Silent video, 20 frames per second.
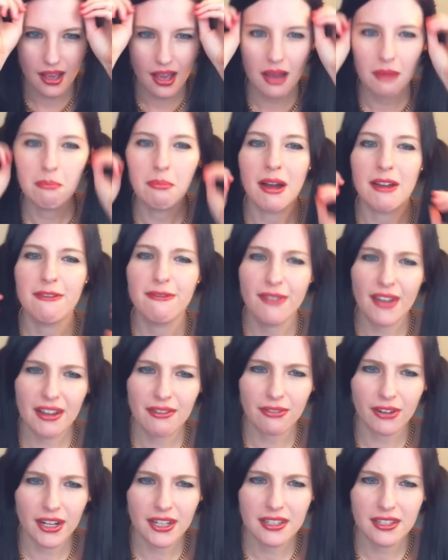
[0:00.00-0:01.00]
my
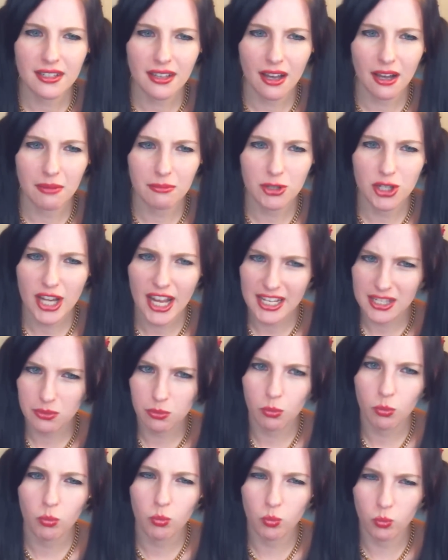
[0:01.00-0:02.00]
favorite, she asked
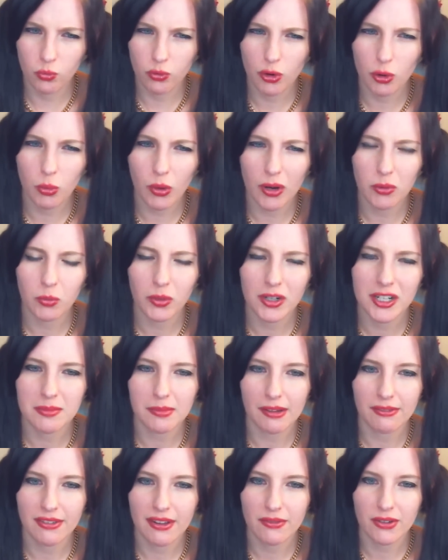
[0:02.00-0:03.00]
for one, what is
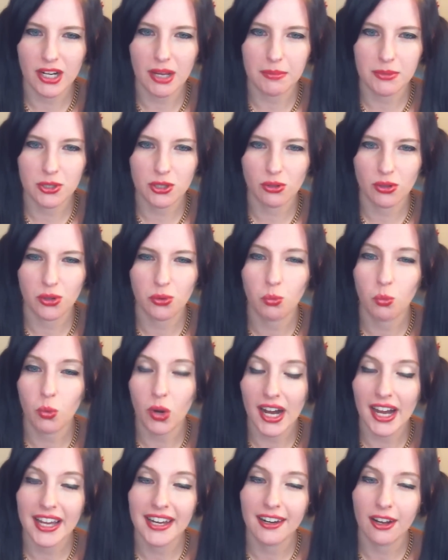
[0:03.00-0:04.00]
my favorite episode and
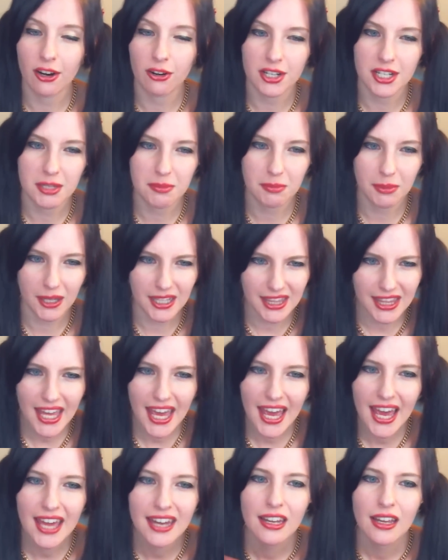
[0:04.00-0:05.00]
why? And I already explained
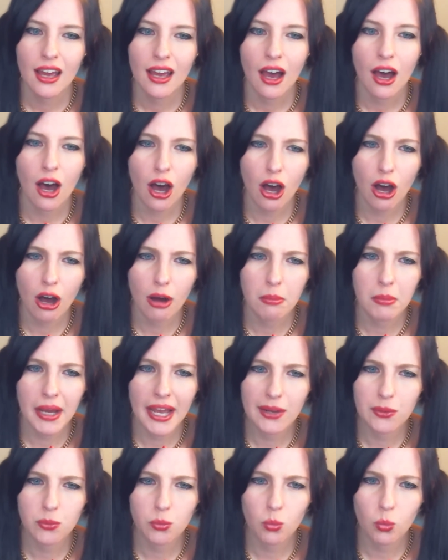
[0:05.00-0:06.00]
that.
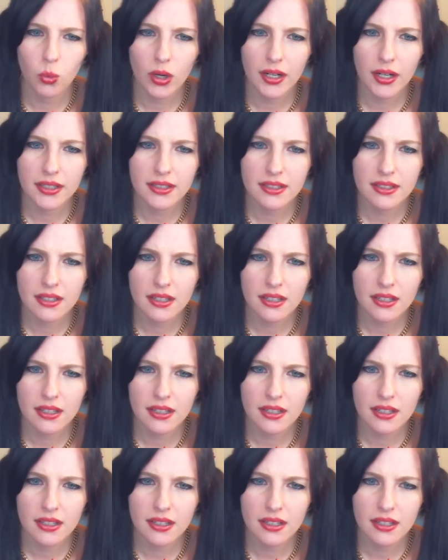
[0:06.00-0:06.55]
And what